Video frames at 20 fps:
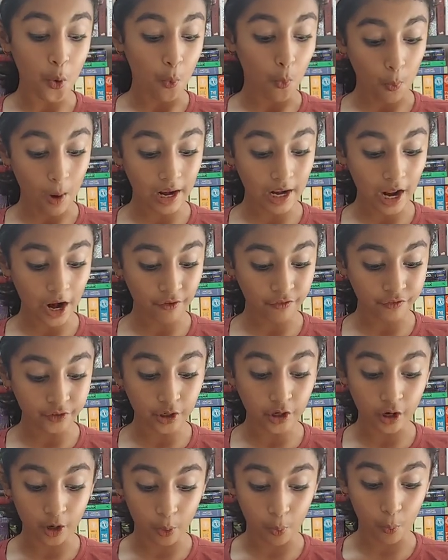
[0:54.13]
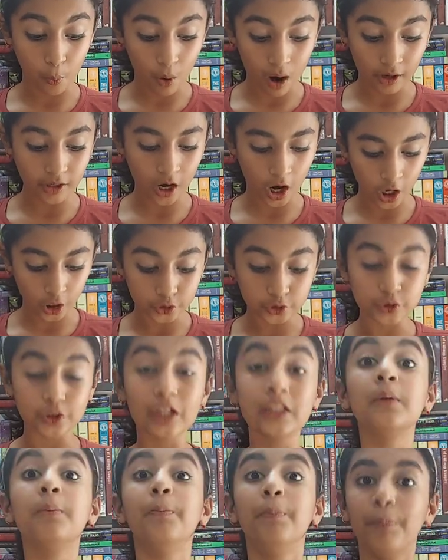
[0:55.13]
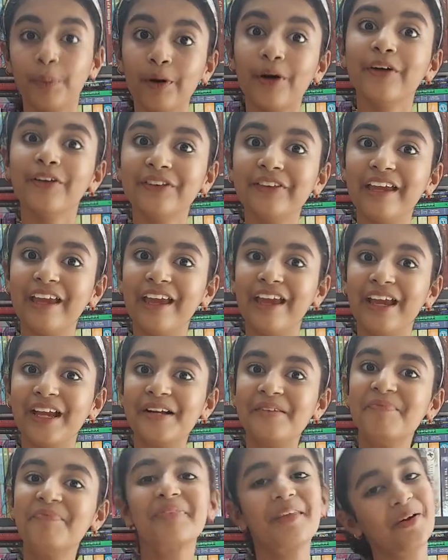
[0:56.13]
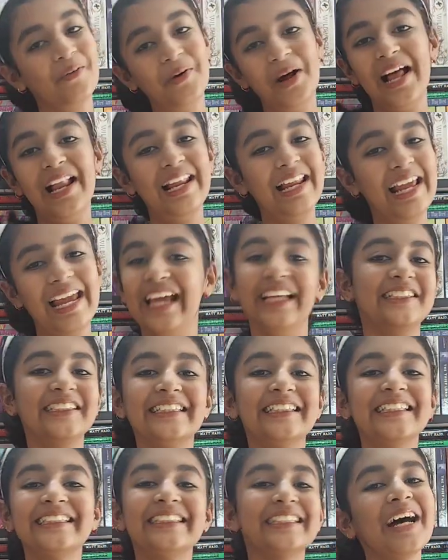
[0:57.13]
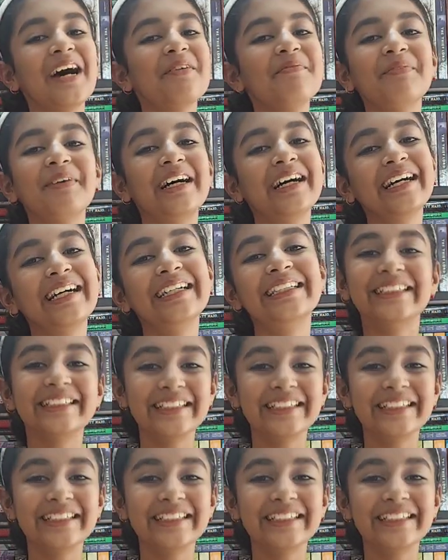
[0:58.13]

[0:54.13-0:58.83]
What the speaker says: well after her 100th birthday. Well, age is just a number.